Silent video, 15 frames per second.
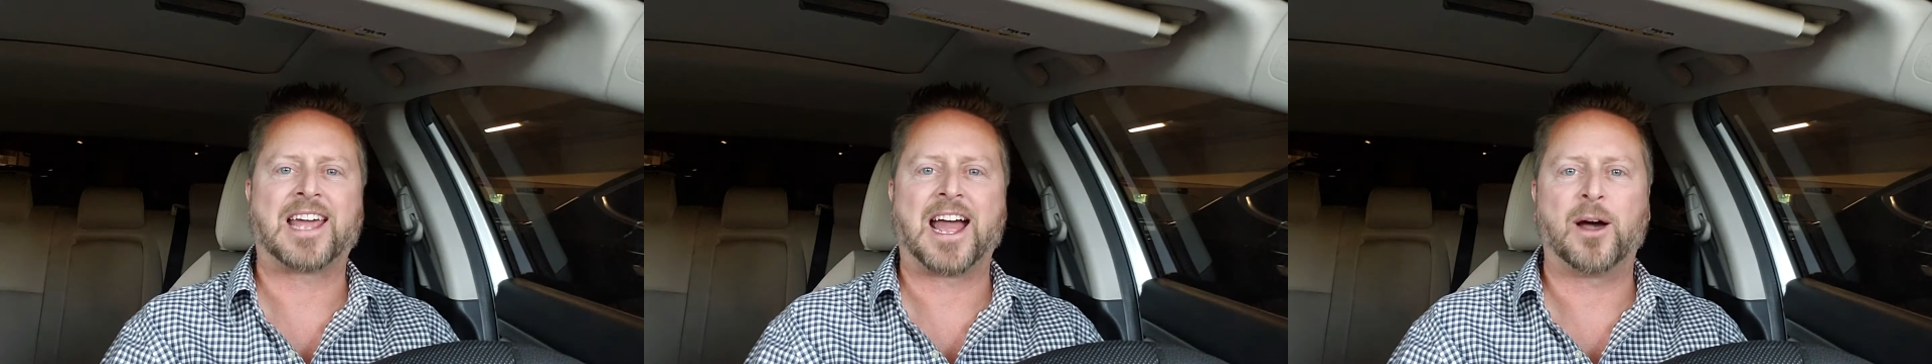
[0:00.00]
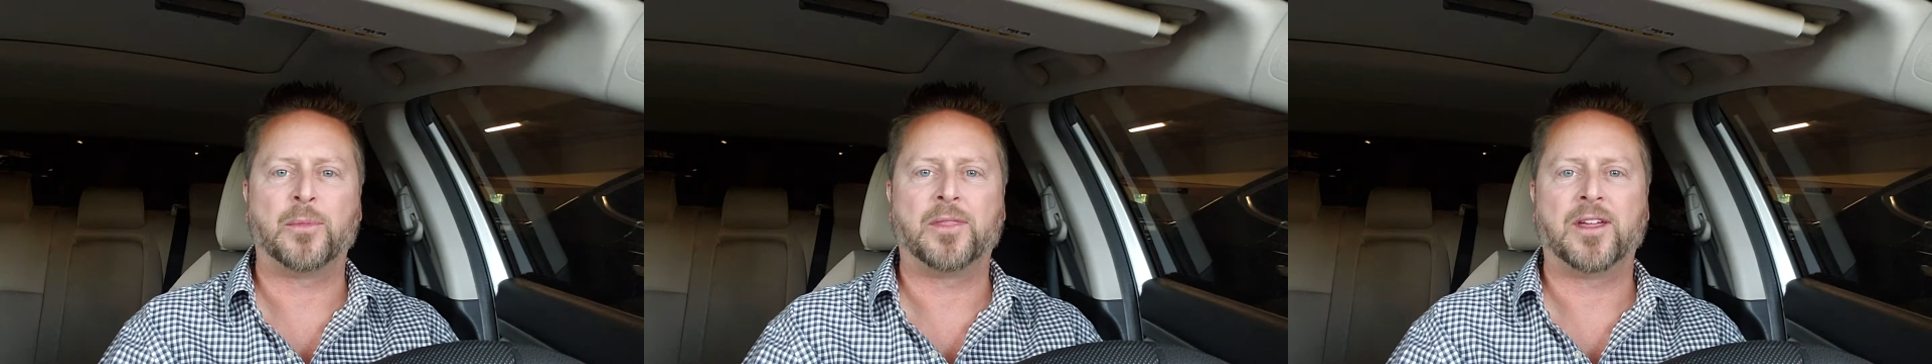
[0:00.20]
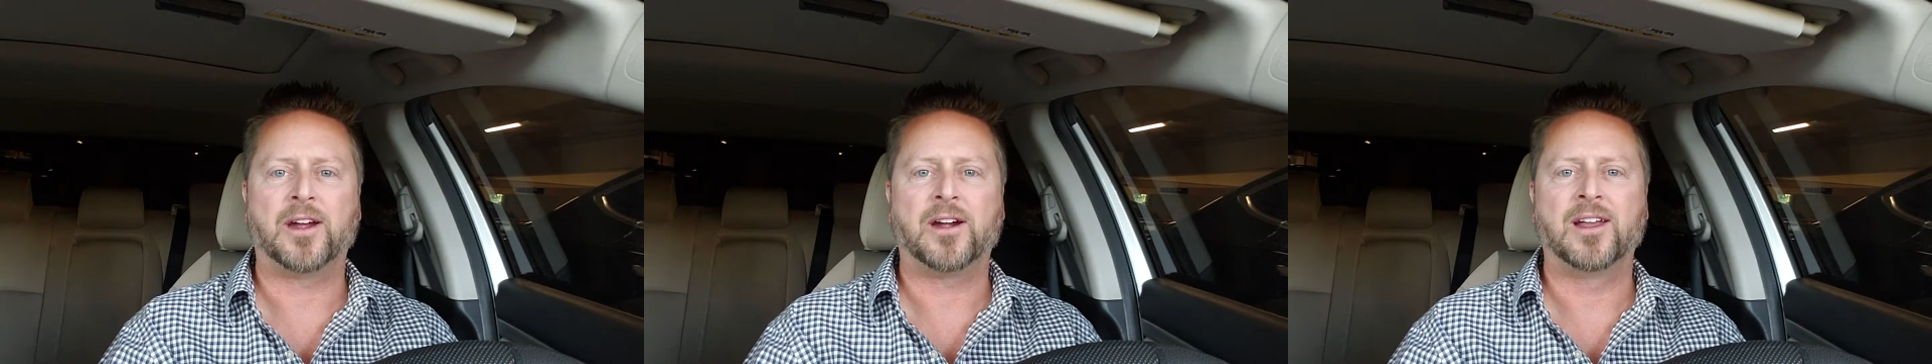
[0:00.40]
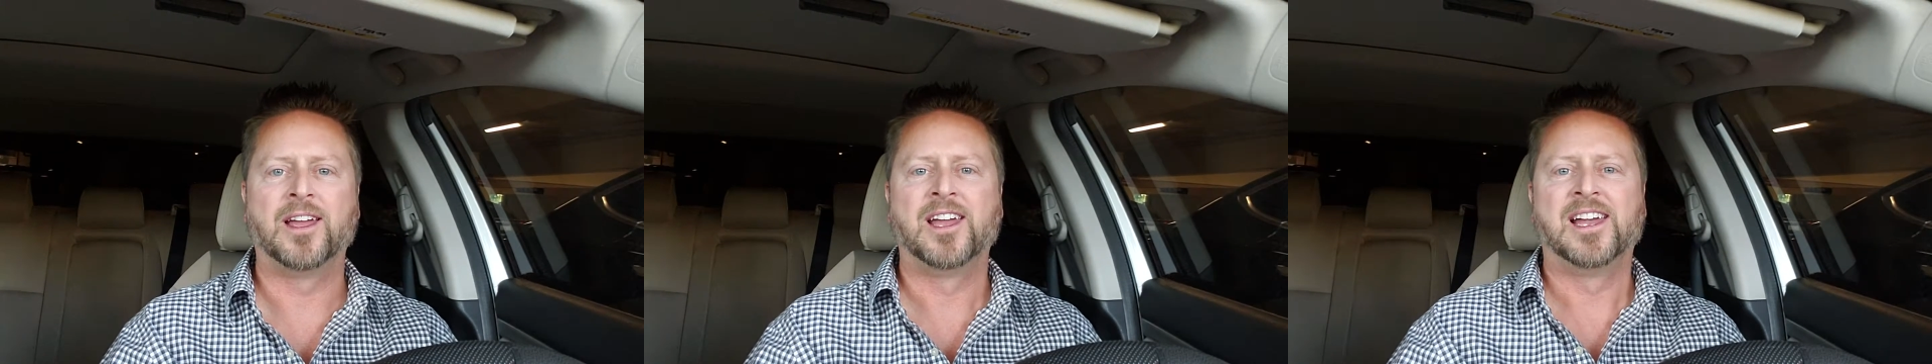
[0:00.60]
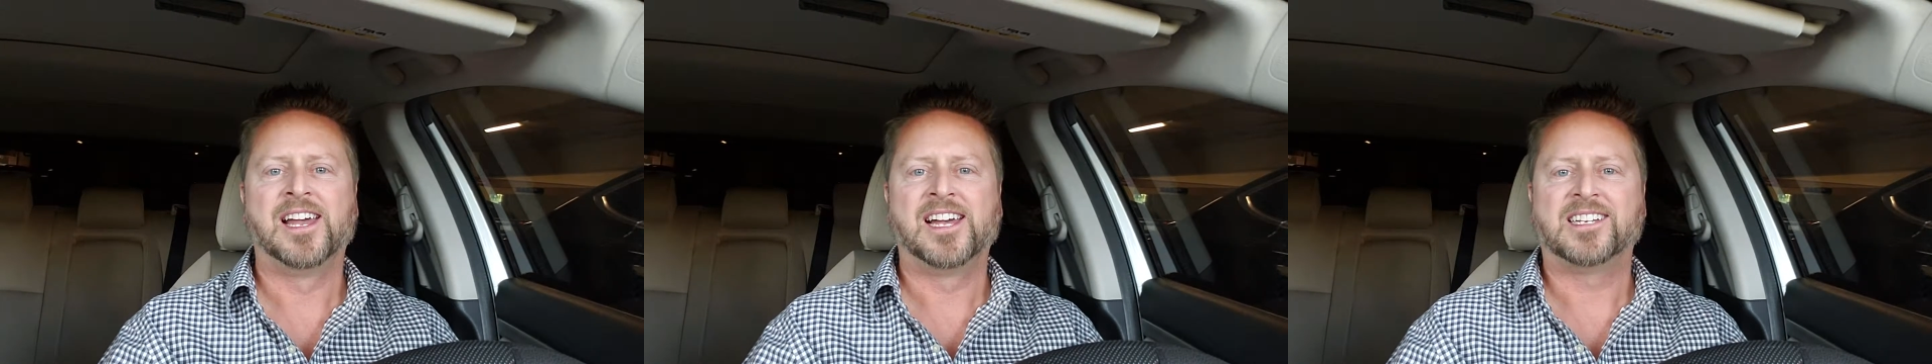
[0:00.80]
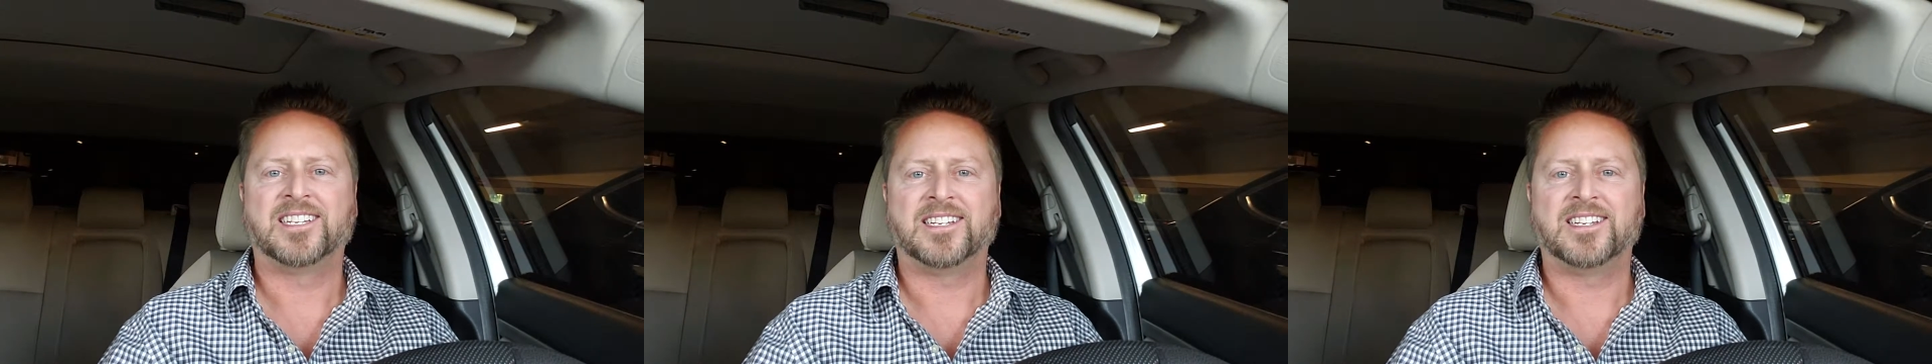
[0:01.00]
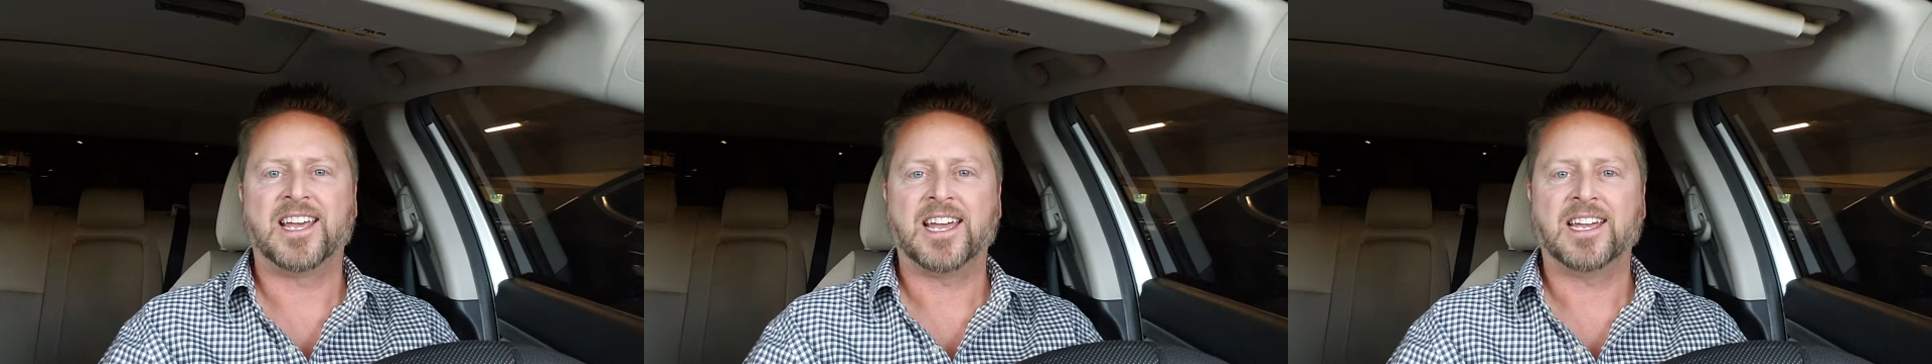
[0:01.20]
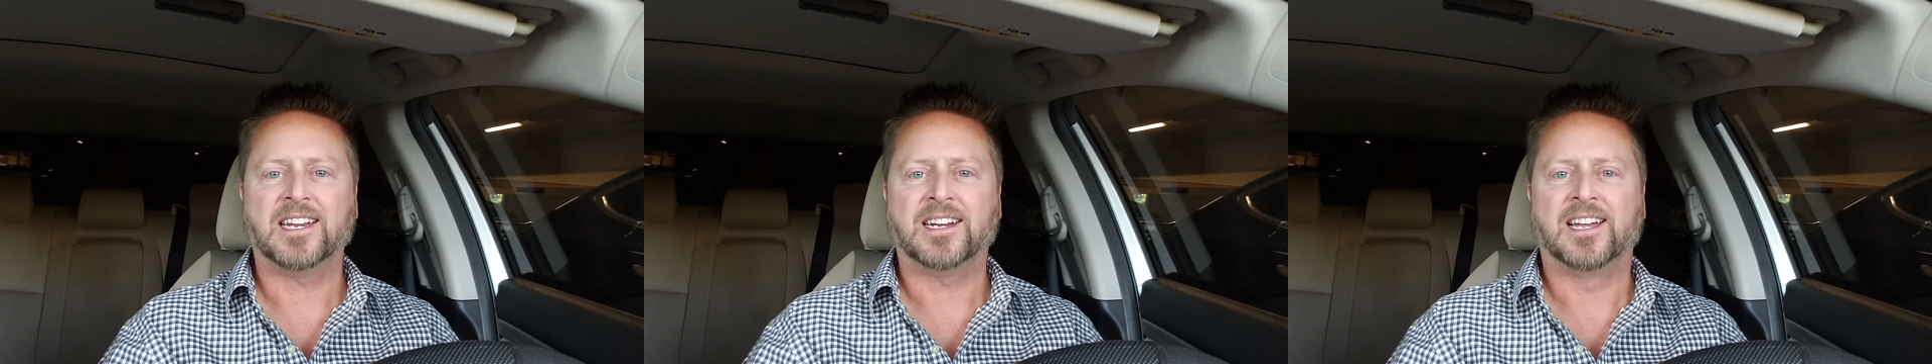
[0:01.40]
out there to
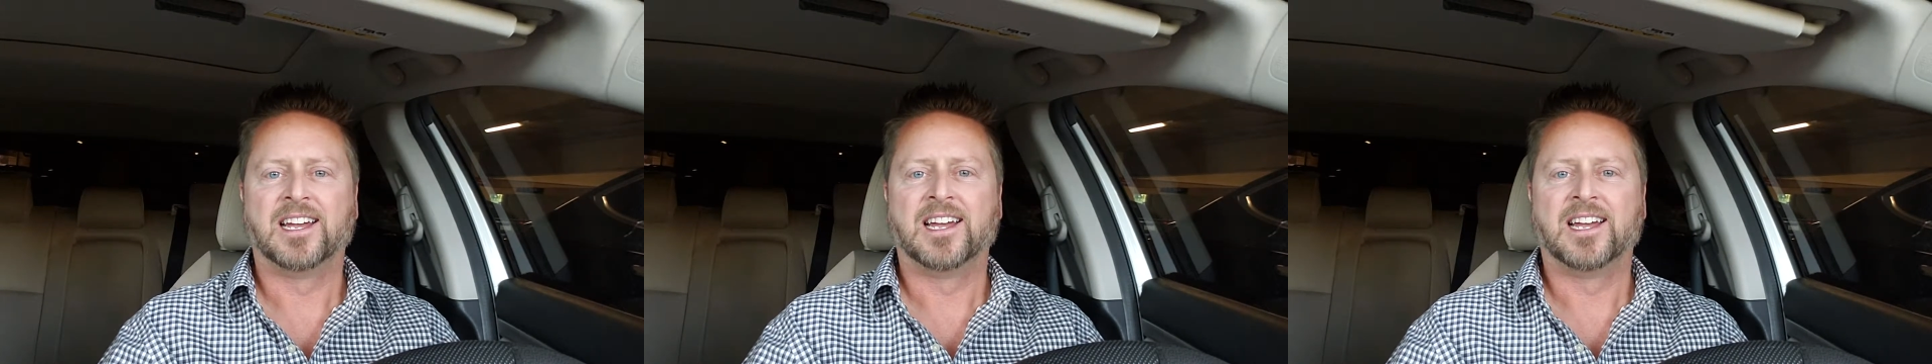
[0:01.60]
date.